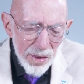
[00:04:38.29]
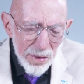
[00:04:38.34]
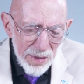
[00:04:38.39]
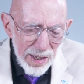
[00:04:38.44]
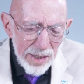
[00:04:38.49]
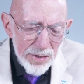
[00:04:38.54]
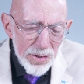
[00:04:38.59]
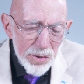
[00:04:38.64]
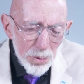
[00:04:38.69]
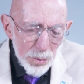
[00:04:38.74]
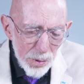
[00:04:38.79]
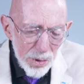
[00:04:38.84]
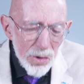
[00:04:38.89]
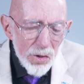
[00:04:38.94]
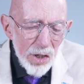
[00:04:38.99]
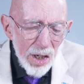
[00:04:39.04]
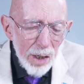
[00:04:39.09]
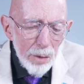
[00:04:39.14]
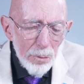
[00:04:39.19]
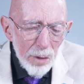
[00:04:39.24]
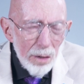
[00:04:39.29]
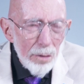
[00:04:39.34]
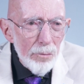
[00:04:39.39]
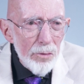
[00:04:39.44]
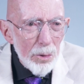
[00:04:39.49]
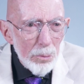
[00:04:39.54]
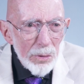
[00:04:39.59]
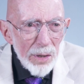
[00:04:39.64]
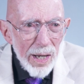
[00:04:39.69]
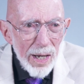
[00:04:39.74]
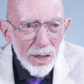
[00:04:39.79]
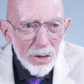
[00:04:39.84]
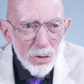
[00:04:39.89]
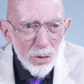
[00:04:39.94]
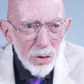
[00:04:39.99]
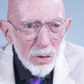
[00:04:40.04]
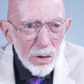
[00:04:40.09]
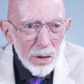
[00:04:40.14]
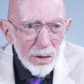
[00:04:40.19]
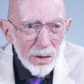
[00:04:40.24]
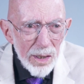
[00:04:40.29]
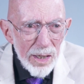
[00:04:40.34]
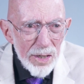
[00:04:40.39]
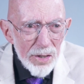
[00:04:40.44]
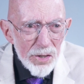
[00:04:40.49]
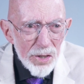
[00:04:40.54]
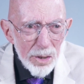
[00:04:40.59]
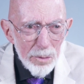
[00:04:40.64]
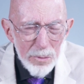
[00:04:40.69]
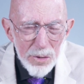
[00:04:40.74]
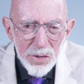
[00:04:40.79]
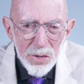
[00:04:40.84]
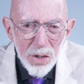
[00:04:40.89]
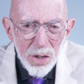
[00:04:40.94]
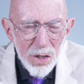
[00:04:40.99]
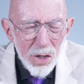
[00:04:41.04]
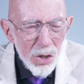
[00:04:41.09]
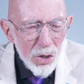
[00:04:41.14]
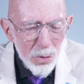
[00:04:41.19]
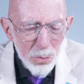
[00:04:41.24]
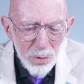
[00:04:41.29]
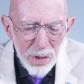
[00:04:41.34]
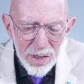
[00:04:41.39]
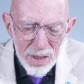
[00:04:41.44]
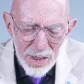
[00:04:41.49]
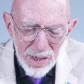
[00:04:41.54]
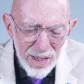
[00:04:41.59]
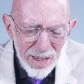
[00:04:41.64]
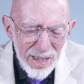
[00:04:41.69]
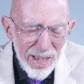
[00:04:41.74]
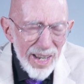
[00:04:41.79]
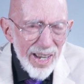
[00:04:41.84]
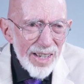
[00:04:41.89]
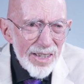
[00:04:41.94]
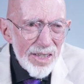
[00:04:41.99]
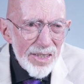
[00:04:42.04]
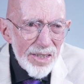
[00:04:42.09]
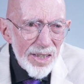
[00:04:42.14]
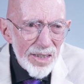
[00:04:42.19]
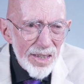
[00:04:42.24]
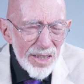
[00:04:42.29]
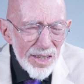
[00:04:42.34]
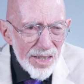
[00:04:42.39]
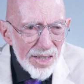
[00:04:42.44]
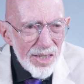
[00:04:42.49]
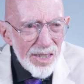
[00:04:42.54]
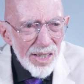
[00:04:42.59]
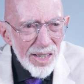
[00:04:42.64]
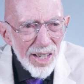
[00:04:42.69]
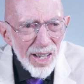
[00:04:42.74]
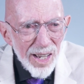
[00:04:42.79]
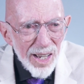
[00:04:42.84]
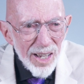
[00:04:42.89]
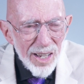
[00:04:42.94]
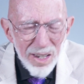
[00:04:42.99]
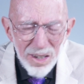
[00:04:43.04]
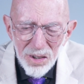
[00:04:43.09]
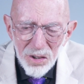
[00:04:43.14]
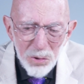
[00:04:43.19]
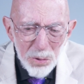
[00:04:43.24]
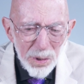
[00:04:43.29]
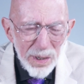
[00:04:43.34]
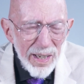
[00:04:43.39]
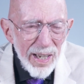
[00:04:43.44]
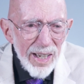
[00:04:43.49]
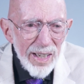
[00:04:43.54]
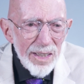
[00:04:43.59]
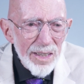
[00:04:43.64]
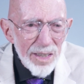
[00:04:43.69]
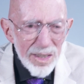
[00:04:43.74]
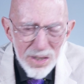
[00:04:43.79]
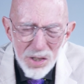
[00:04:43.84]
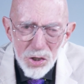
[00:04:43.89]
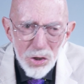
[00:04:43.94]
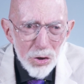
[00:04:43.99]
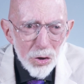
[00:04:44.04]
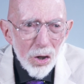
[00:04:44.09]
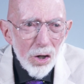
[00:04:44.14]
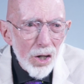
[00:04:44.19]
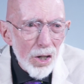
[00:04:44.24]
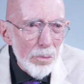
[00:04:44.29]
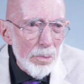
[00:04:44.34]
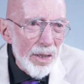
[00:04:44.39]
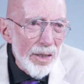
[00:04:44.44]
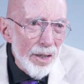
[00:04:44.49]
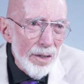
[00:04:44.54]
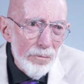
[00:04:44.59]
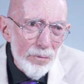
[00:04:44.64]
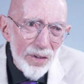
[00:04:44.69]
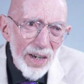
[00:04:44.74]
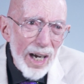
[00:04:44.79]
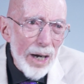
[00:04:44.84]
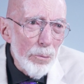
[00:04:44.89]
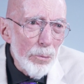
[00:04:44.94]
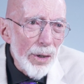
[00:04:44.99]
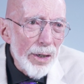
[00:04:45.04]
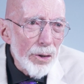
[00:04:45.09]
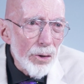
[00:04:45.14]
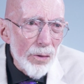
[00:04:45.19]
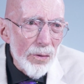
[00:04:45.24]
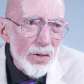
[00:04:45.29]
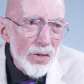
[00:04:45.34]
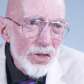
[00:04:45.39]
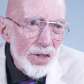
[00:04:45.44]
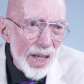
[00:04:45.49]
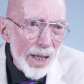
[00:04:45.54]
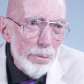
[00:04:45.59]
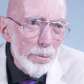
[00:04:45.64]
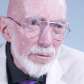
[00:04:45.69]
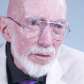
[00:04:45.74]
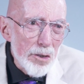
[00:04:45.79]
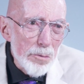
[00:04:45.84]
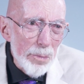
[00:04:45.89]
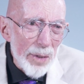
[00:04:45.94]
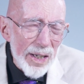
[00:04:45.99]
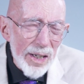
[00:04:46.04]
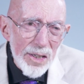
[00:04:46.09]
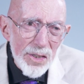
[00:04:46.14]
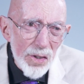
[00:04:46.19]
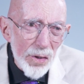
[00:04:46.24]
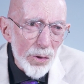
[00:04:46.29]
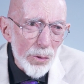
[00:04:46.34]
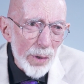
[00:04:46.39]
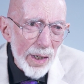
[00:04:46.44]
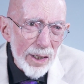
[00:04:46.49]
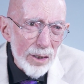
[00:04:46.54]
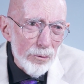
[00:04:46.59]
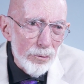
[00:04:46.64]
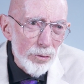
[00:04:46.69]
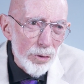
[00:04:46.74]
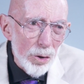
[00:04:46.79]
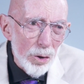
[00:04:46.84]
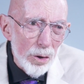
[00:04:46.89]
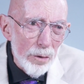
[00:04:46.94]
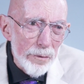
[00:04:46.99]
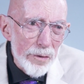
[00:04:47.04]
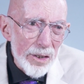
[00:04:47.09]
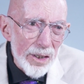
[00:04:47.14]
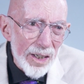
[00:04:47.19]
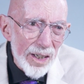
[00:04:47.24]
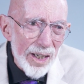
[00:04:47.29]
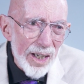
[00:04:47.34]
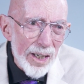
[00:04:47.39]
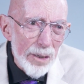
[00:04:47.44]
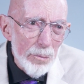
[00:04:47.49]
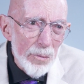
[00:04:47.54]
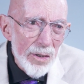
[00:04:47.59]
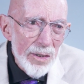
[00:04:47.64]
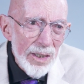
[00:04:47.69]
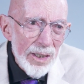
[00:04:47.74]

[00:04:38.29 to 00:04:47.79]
That's the regime of the black hole collisions, which in essence uh, create a storm in the fabric or the shape of space and the rate of flow of time.